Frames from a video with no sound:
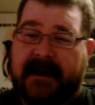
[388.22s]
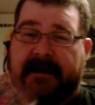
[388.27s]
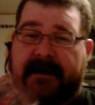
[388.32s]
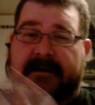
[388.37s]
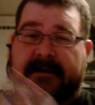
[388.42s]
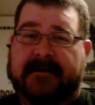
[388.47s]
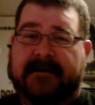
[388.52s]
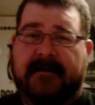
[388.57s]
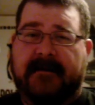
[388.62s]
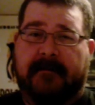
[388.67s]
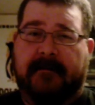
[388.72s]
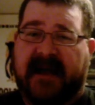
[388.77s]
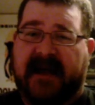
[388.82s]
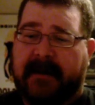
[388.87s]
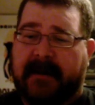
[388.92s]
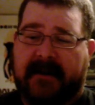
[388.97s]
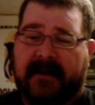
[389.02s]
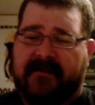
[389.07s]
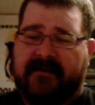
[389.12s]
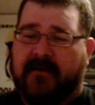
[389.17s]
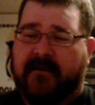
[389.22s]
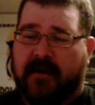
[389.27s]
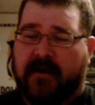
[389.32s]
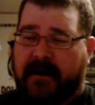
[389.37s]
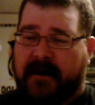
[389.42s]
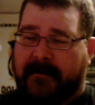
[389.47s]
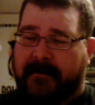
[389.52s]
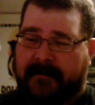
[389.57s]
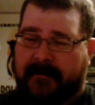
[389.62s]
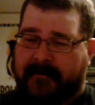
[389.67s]
and beg me
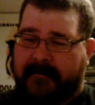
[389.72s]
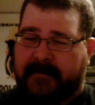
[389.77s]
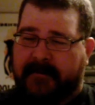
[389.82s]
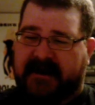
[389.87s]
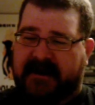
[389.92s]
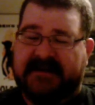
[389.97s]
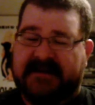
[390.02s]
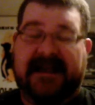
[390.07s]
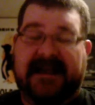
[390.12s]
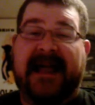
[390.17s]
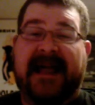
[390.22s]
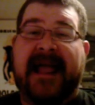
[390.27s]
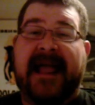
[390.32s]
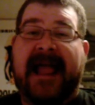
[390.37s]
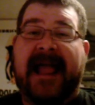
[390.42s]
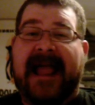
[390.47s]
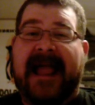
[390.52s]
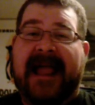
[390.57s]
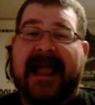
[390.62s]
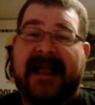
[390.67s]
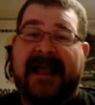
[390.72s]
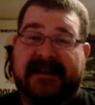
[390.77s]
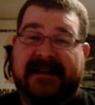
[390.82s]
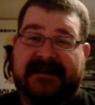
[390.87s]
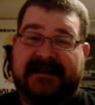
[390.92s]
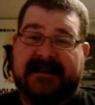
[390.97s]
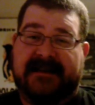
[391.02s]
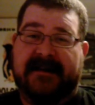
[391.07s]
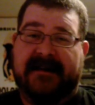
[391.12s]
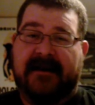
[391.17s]
for it because I hate
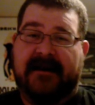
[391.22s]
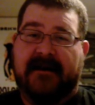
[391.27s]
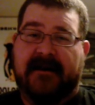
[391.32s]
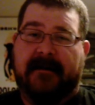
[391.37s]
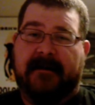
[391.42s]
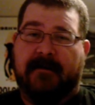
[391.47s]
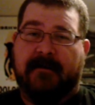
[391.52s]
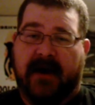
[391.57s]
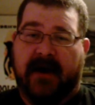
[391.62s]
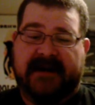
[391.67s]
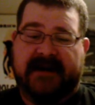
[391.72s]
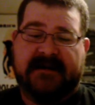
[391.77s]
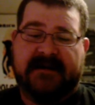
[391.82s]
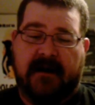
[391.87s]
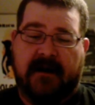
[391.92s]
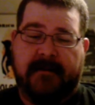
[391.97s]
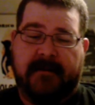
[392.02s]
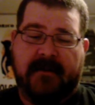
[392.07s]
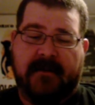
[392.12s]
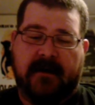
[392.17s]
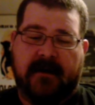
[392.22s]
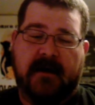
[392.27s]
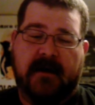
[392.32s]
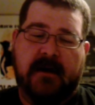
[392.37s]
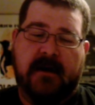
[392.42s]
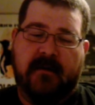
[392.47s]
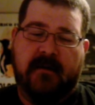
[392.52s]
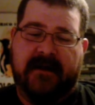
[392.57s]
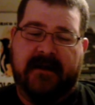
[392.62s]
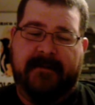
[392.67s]
Bryce Harper
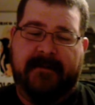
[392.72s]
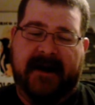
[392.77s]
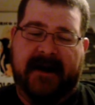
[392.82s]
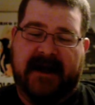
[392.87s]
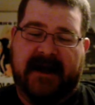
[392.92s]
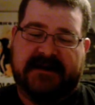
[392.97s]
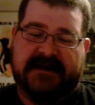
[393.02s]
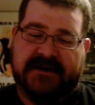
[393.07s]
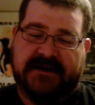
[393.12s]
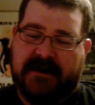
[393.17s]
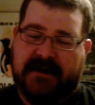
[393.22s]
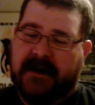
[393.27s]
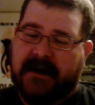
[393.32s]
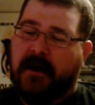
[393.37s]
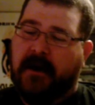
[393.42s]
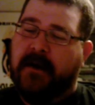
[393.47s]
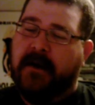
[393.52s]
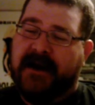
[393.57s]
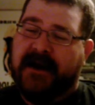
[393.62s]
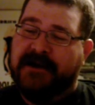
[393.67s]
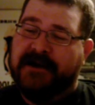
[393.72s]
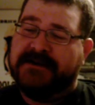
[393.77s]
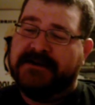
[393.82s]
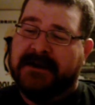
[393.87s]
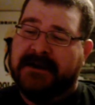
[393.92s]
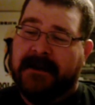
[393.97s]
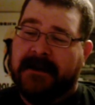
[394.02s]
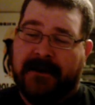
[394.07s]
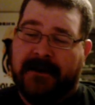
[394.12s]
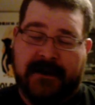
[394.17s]
with a passion. Oh, and
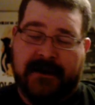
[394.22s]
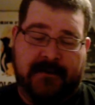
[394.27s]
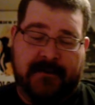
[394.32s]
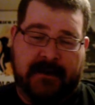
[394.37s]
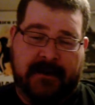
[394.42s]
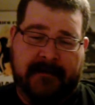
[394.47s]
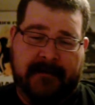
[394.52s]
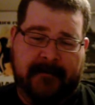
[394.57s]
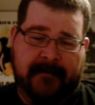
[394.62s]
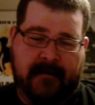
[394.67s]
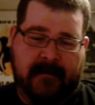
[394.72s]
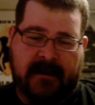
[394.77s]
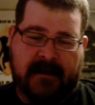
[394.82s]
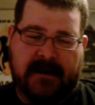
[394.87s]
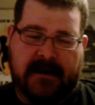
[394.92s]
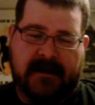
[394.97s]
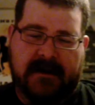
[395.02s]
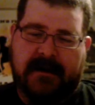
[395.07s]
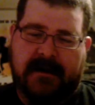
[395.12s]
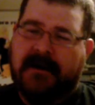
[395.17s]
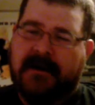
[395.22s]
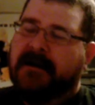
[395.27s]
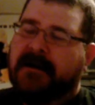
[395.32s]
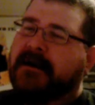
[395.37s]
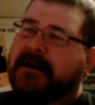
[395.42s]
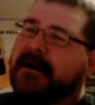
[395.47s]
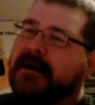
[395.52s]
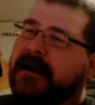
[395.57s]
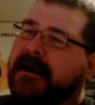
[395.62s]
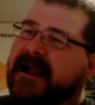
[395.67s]
here's another good one.
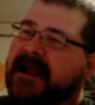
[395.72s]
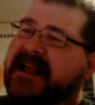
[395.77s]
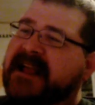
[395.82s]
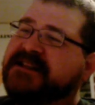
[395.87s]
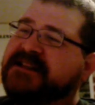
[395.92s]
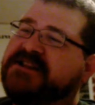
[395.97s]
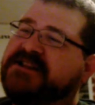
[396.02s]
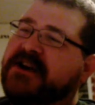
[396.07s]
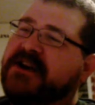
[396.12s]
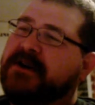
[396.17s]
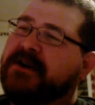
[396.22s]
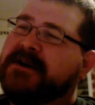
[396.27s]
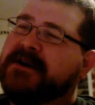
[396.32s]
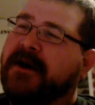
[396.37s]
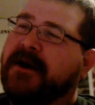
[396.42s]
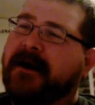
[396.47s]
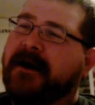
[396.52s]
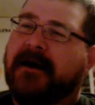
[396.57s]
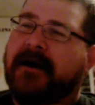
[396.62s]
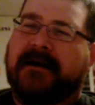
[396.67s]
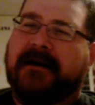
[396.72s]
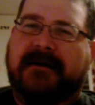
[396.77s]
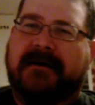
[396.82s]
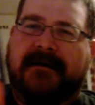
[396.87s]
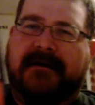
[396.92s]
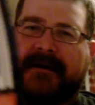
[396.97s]
Insert card